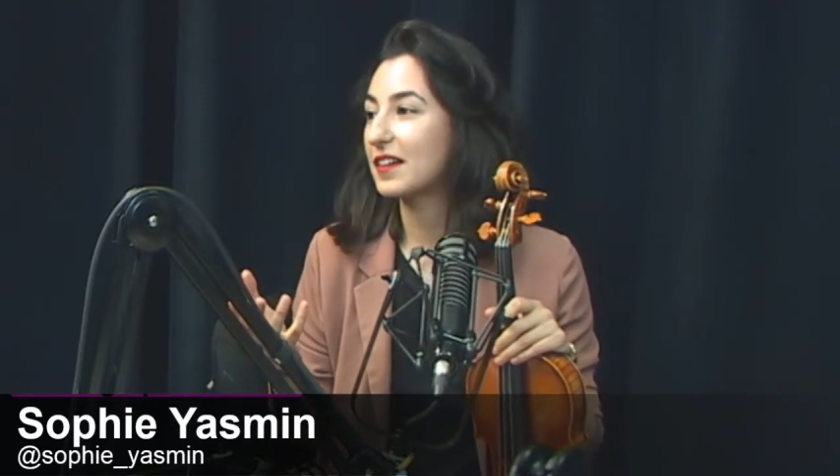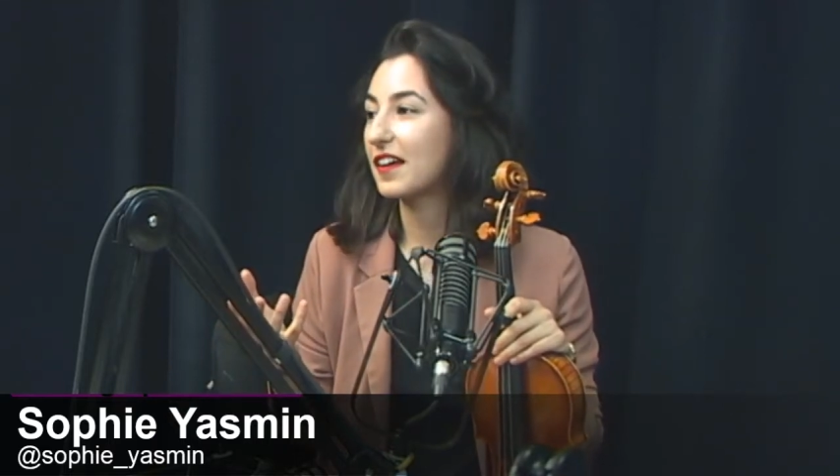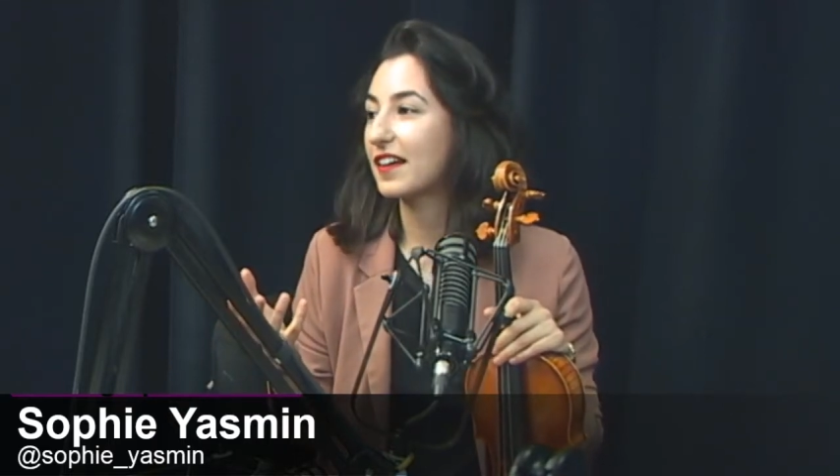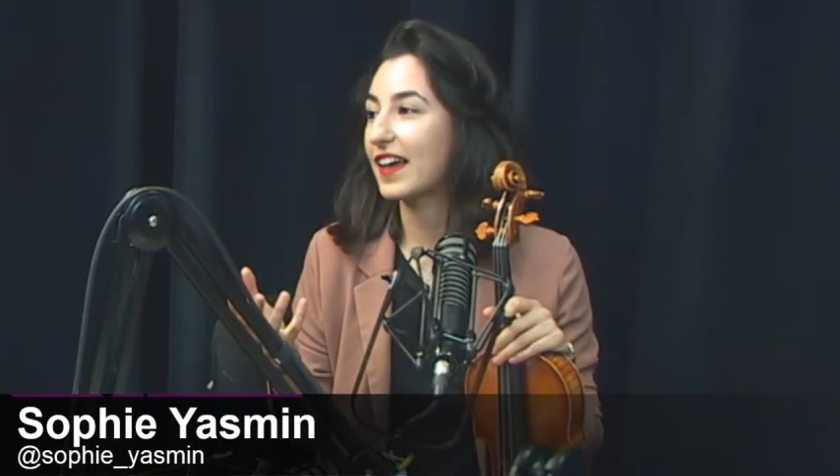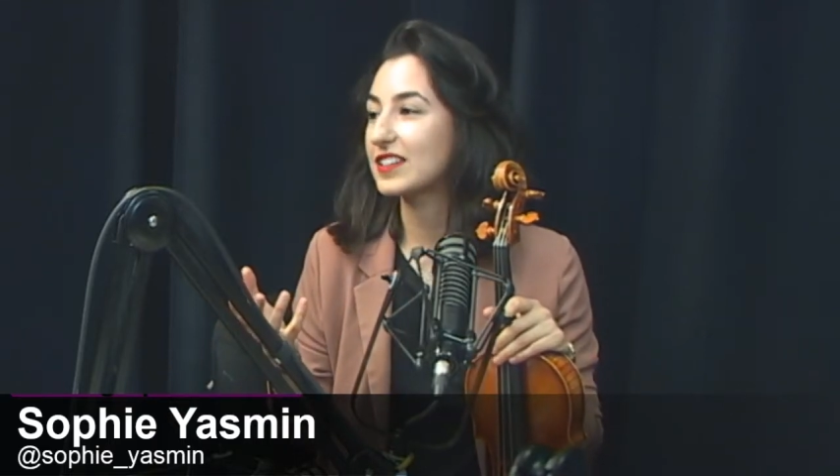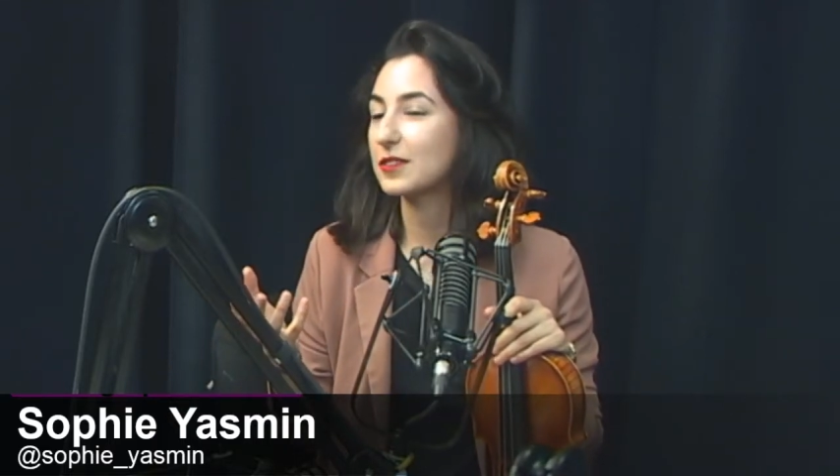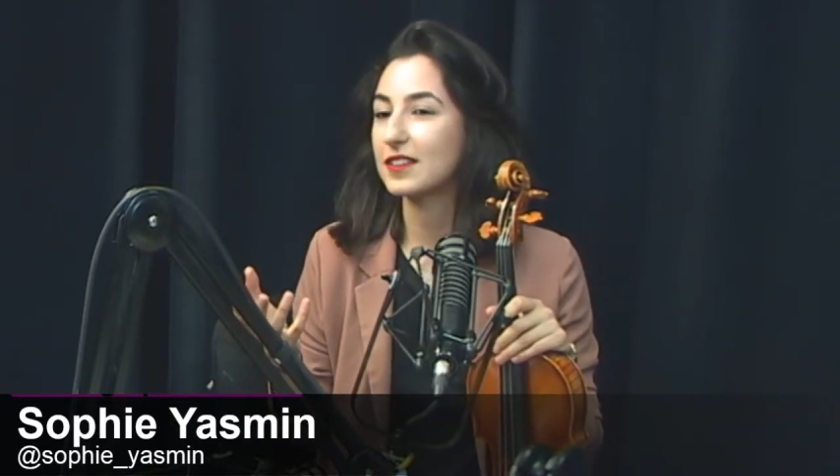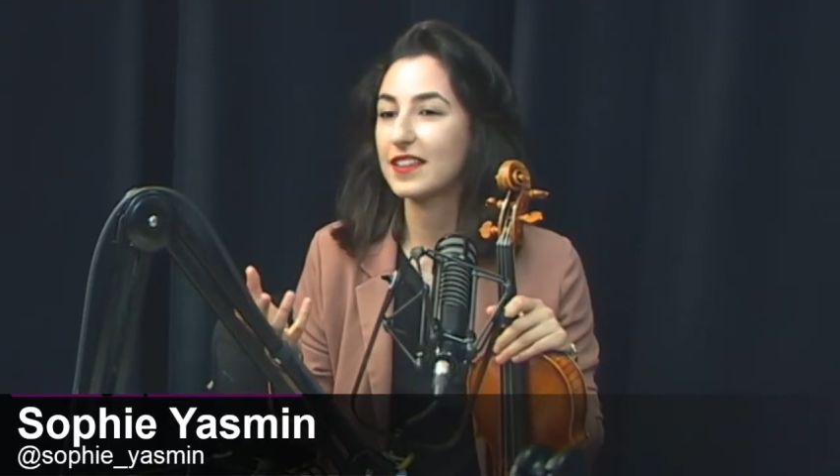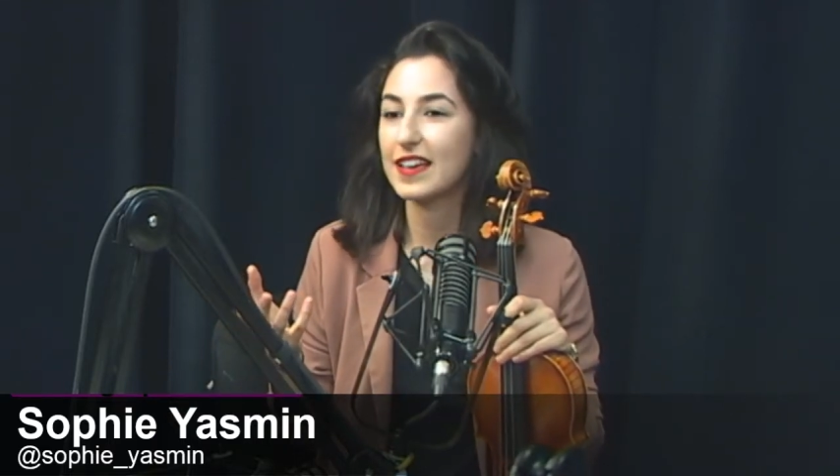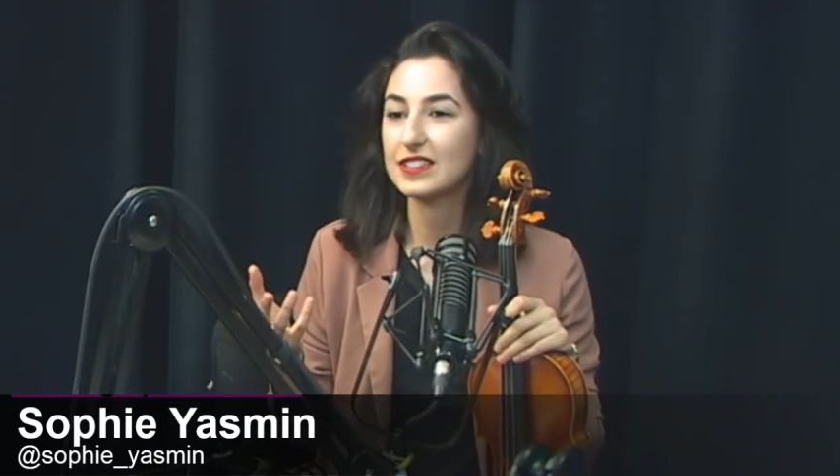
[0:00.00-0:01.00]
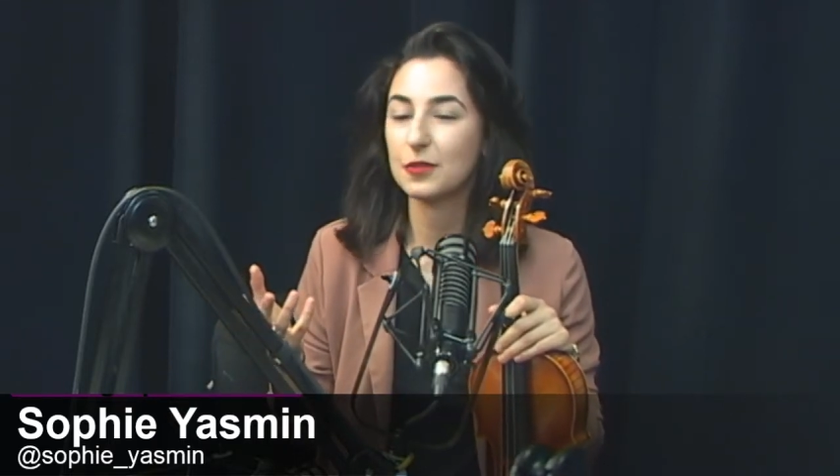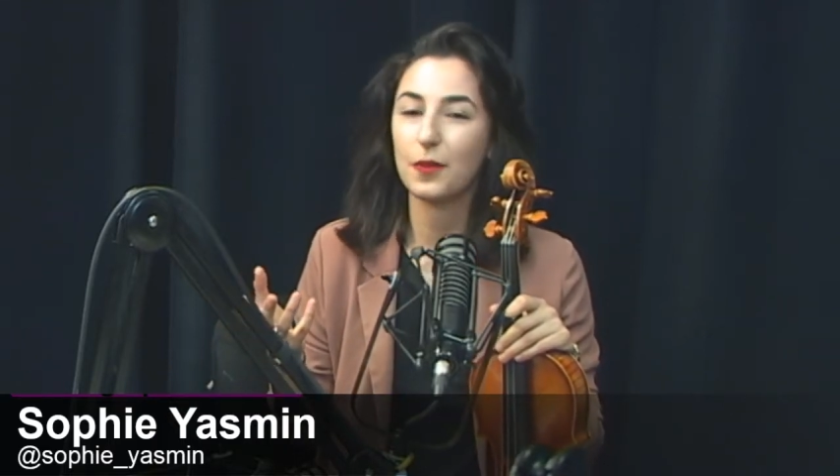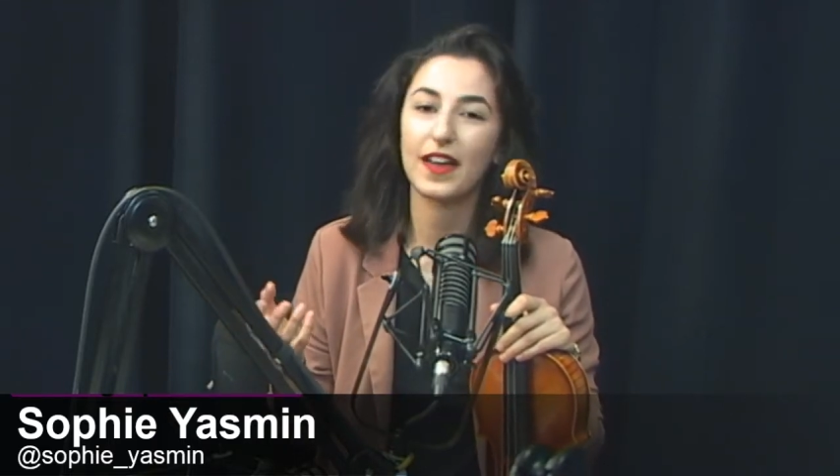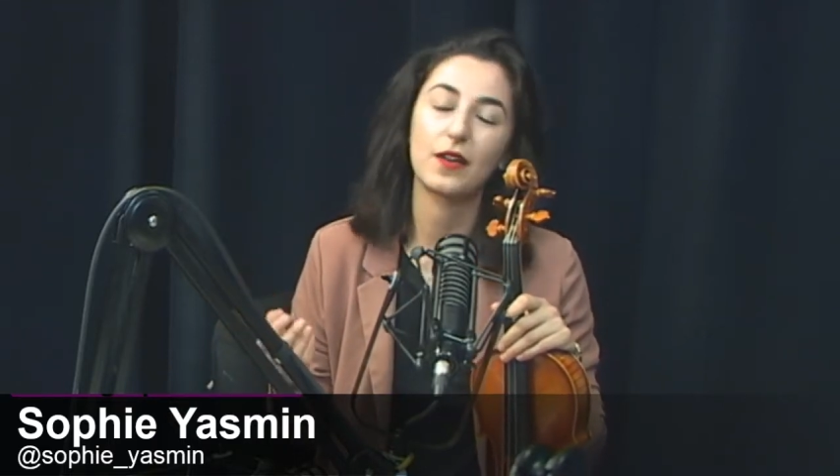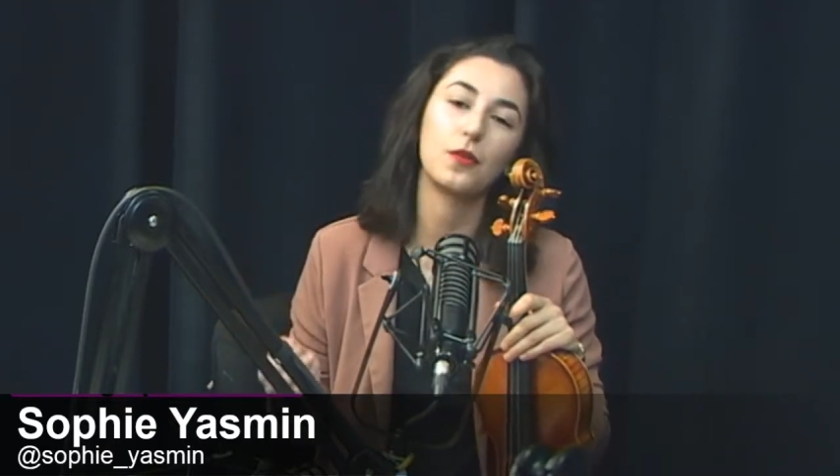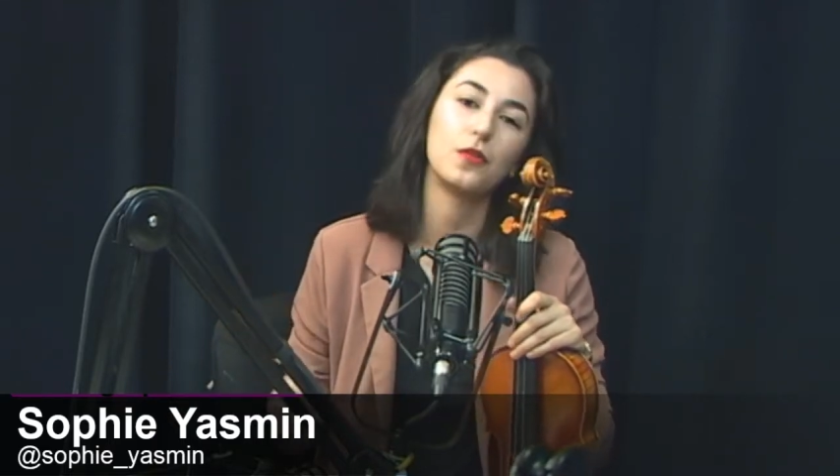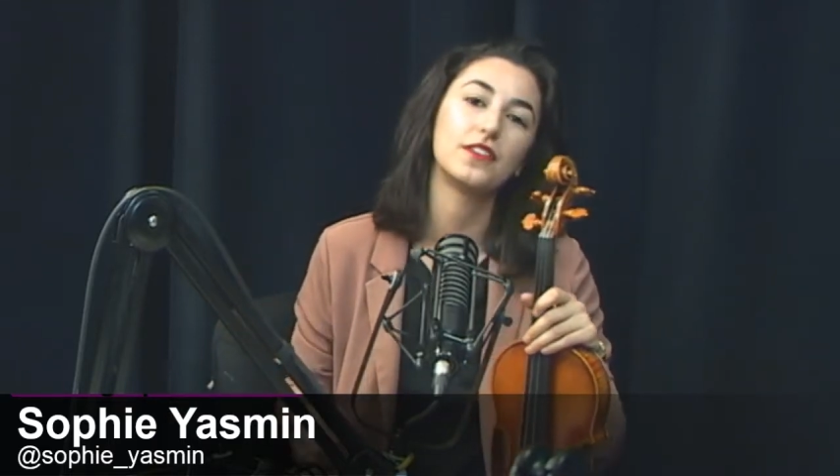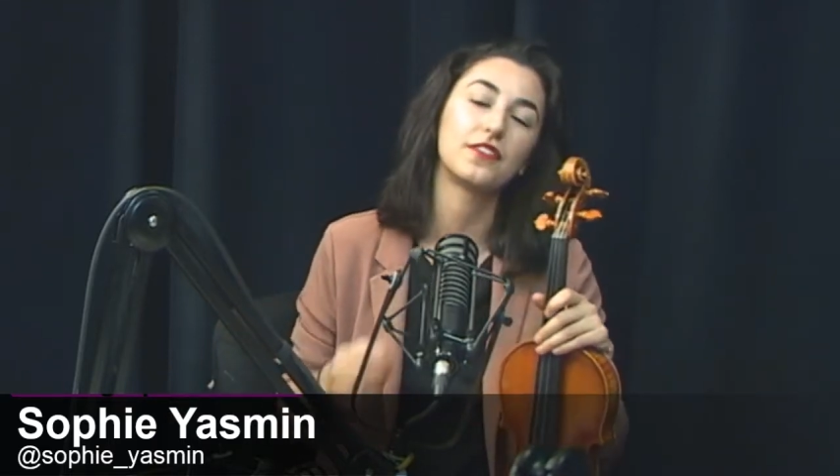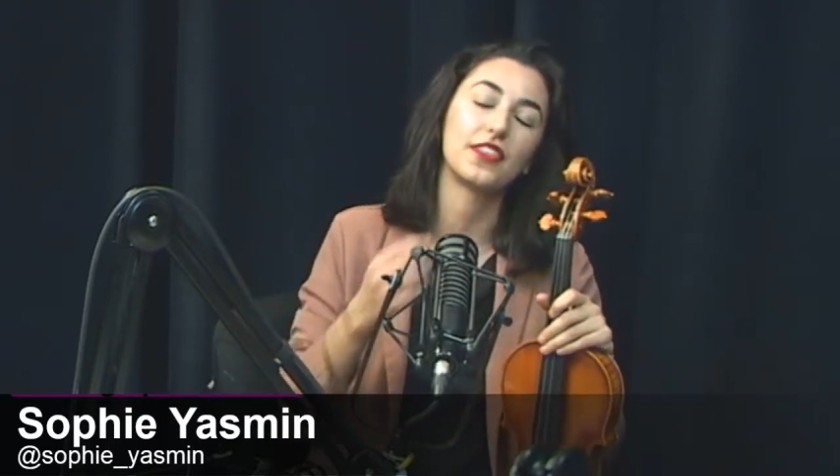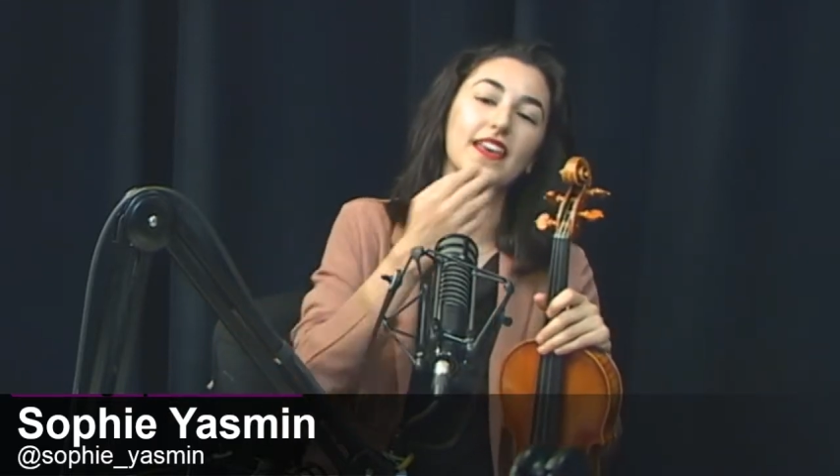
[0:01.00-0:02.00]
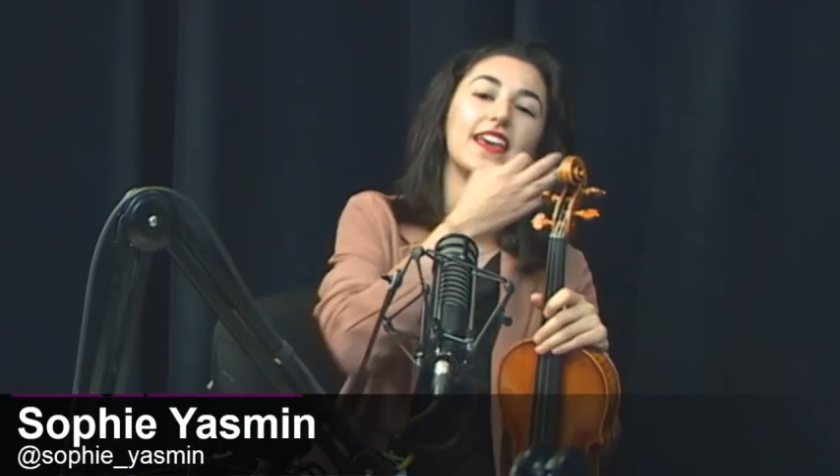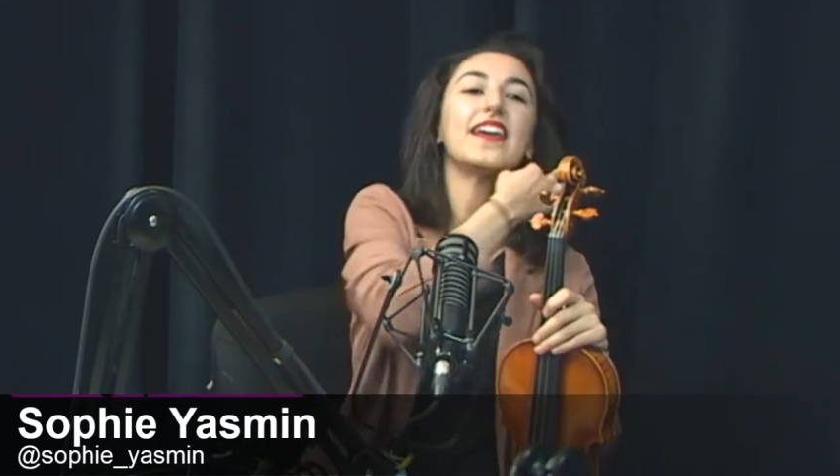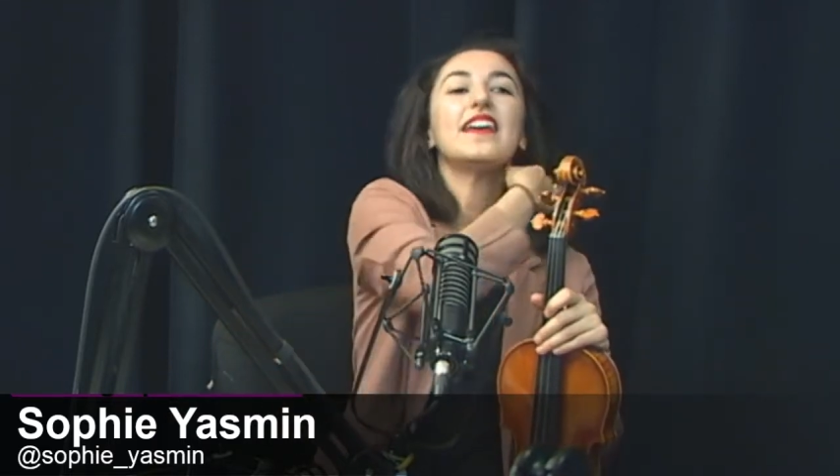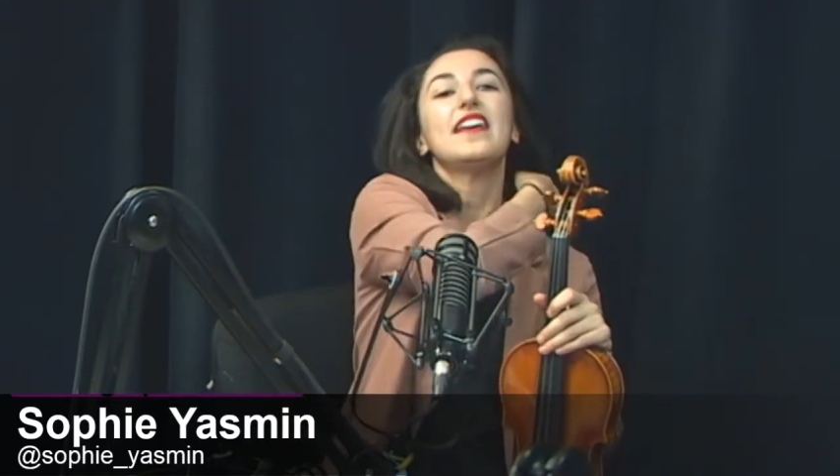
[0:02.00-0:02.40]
Okay, so it takes away all of the